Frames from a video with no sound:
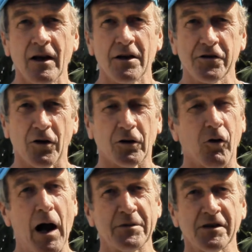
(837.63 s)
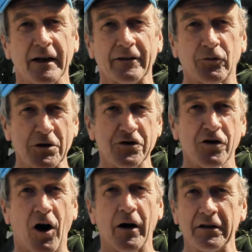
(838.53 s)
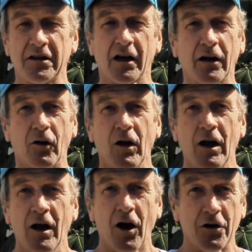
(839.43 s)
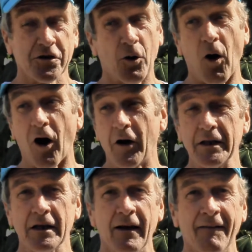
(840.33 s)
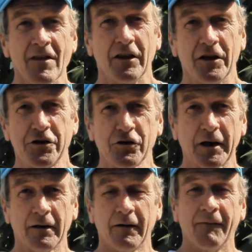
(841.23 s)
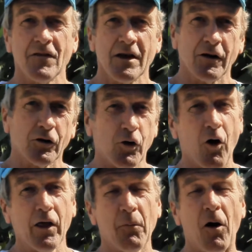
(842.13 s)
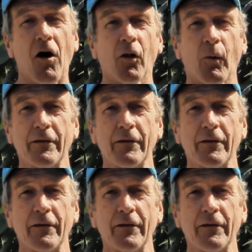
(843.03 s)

Certain crops like Swiss chard and kale are so hardy that you can grow them all the way